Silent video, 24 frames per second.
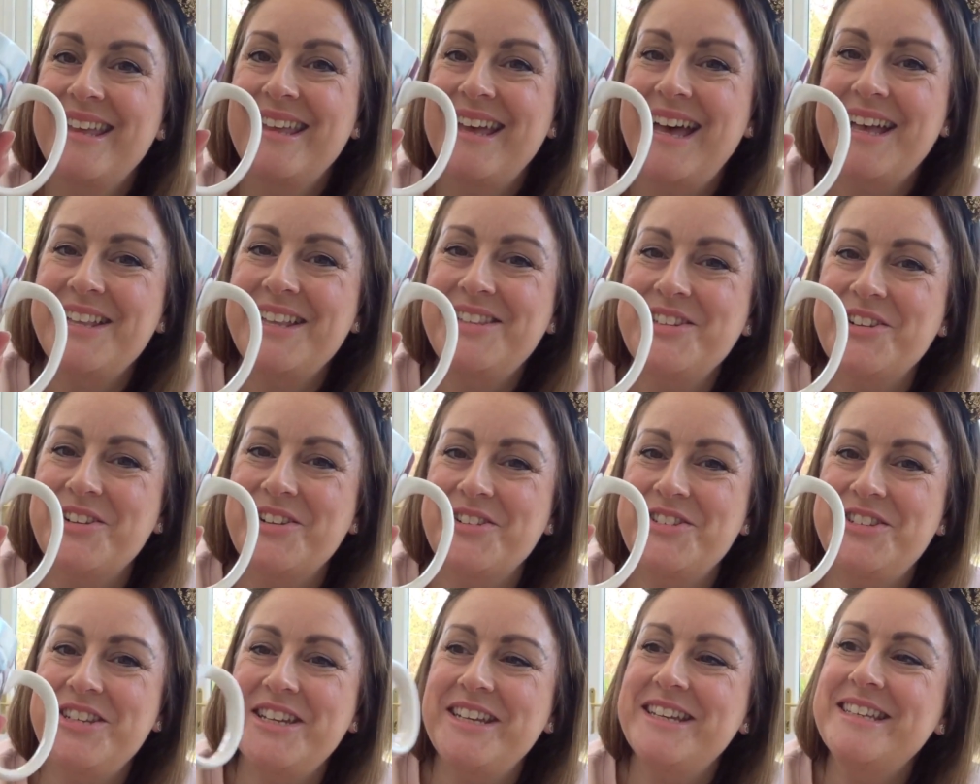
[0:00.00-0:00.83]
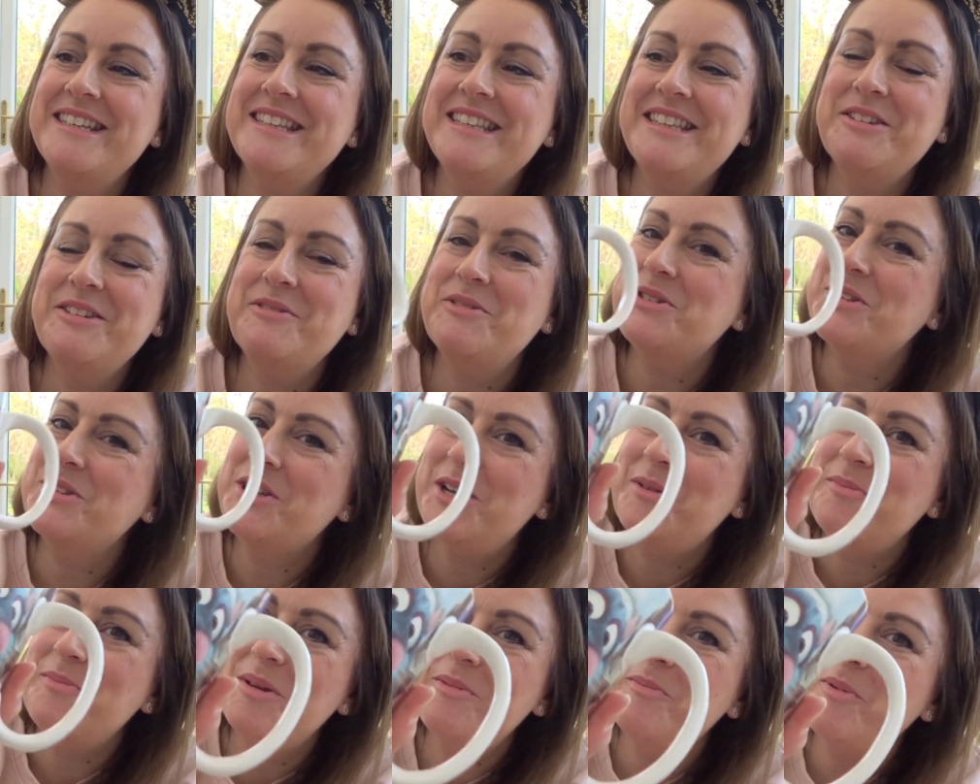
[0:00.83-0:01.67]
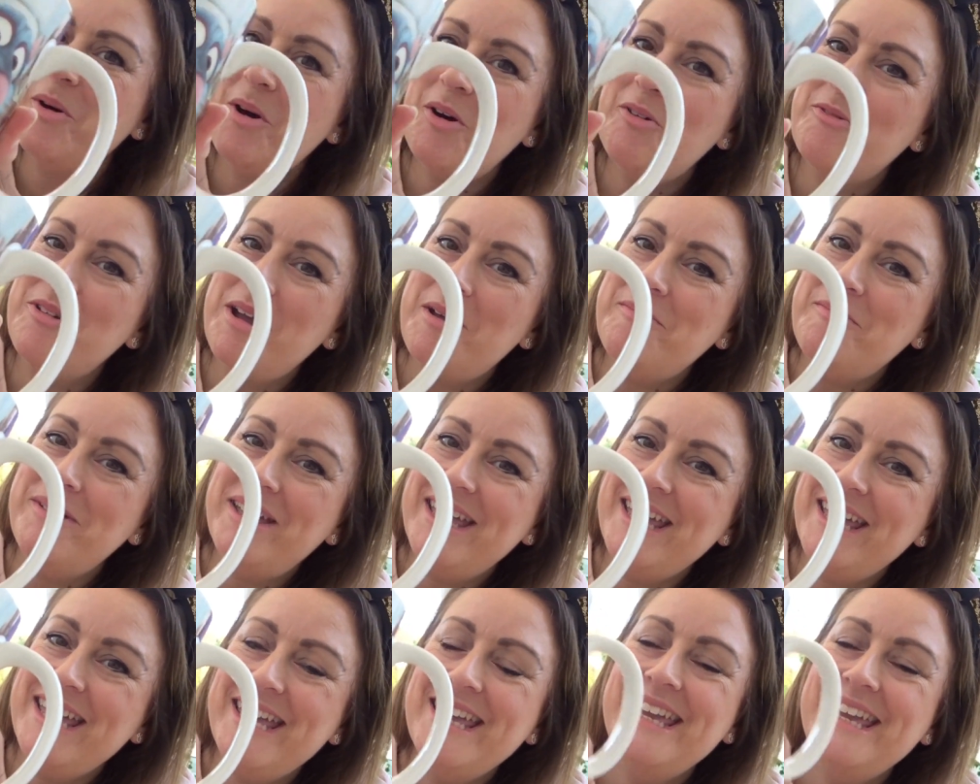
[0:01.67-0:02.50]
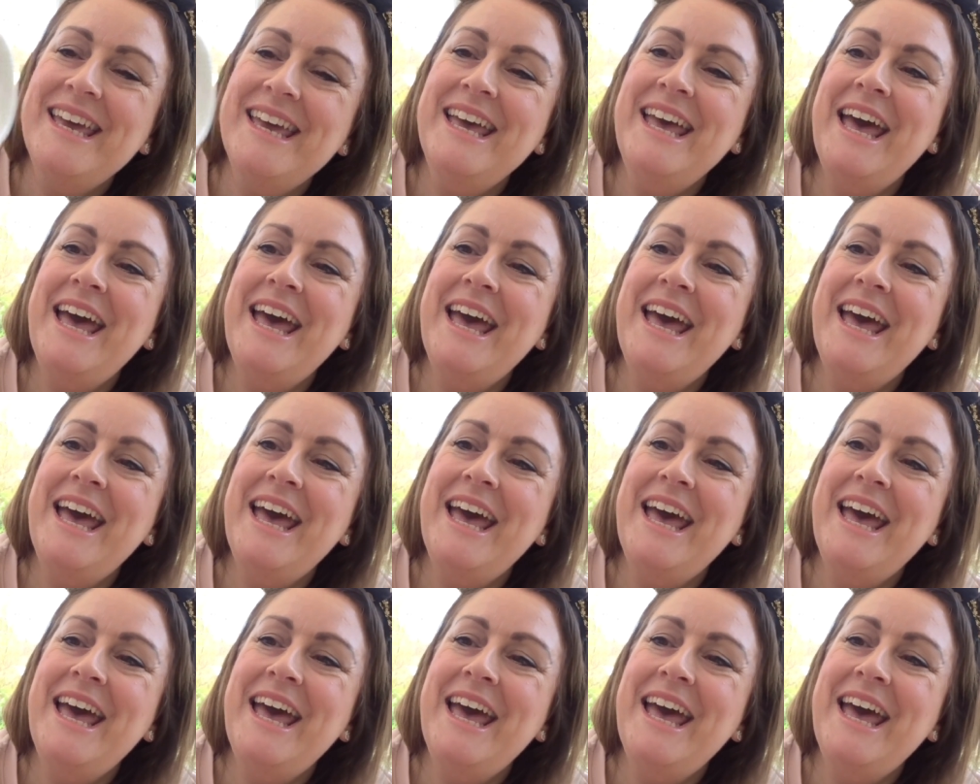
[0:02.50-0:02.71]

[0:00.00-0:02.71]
I told you there was going to be more Remy.